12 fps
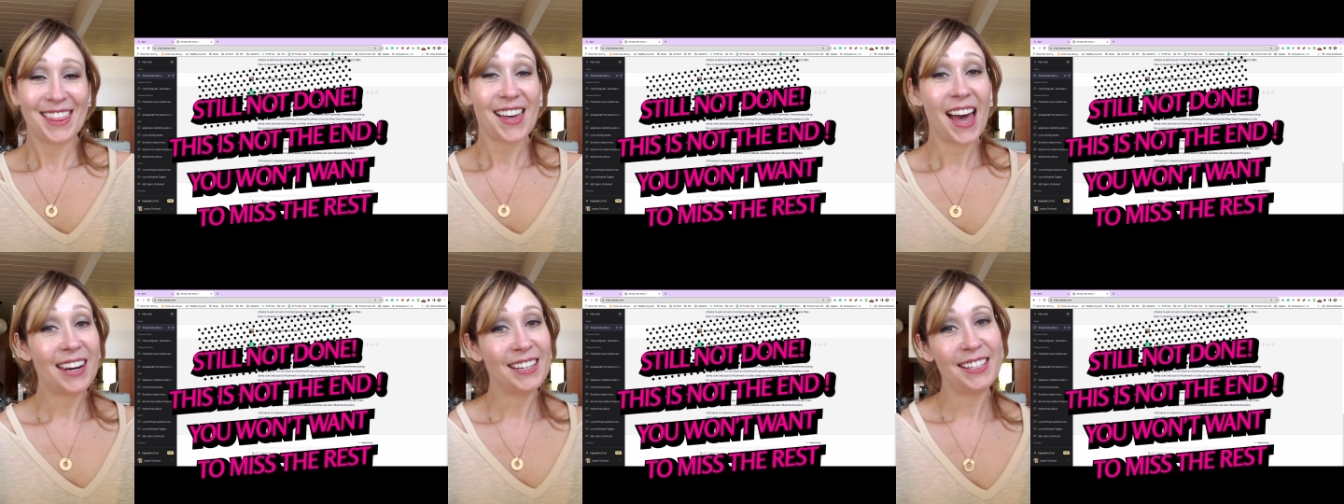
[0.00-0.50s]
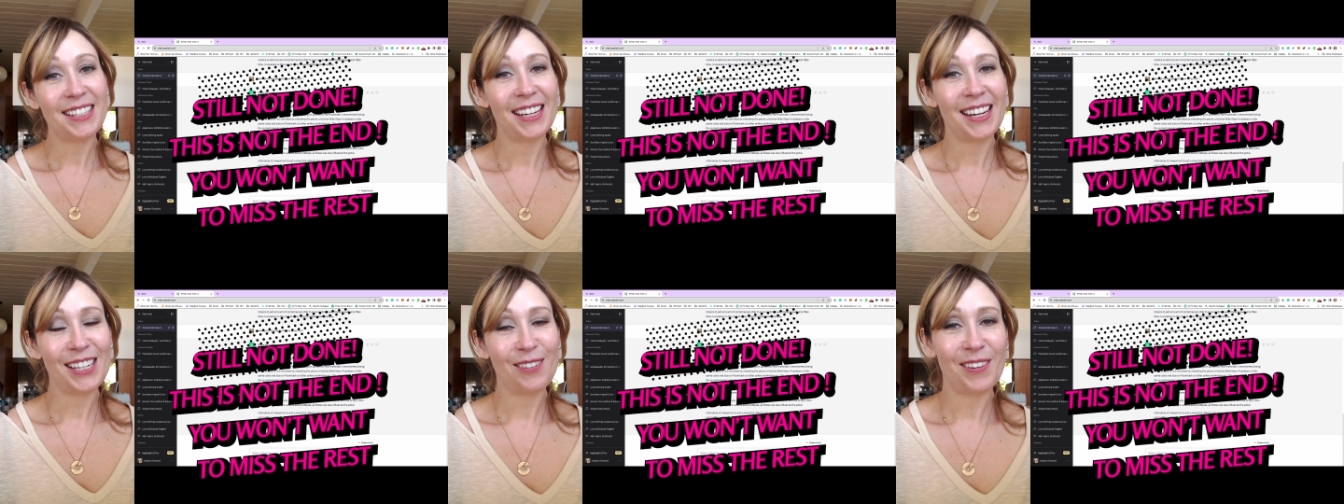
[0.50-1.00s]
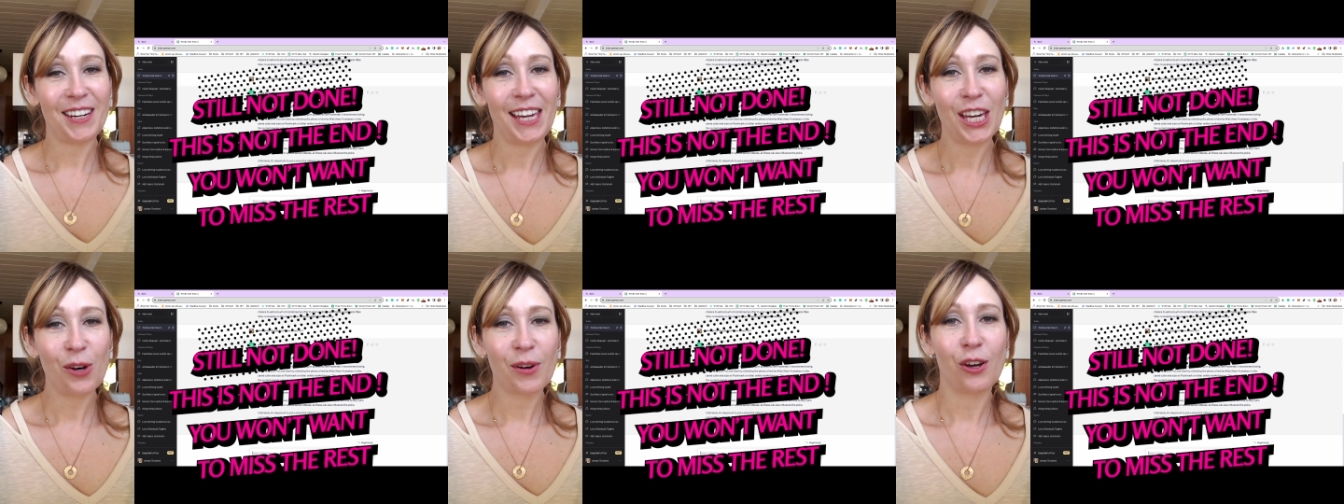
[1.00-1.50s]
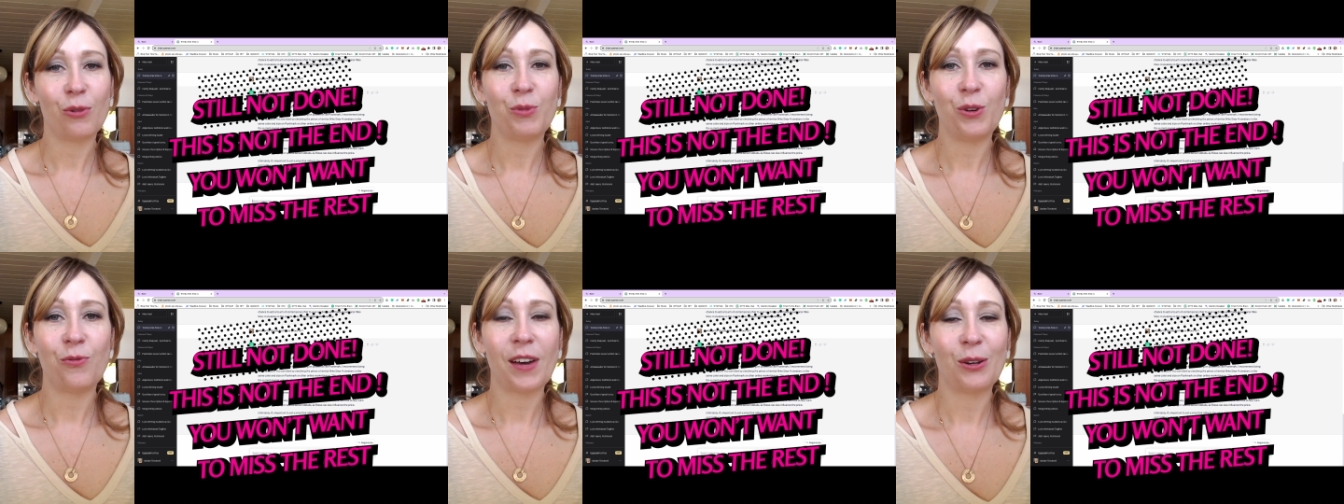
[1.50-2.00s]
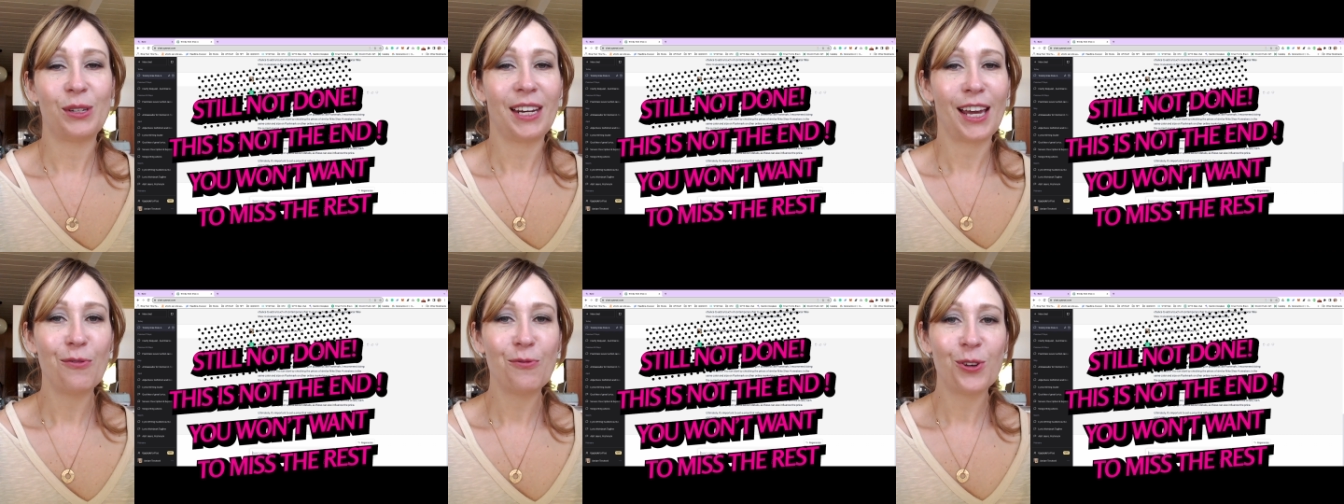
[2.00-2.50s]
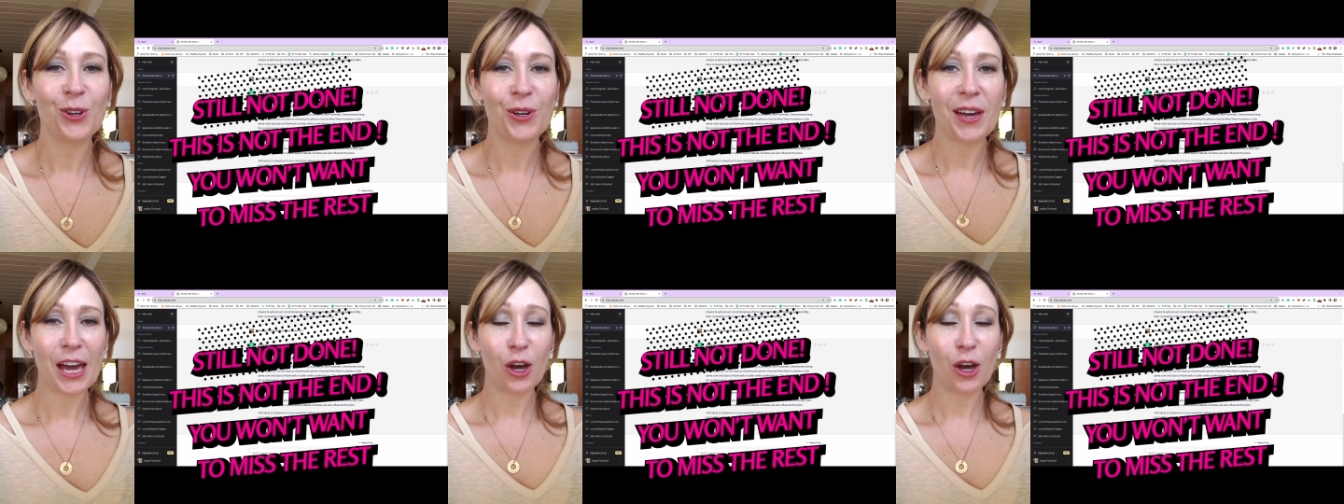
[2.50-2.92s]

that is today's video. I hope you found it helpful.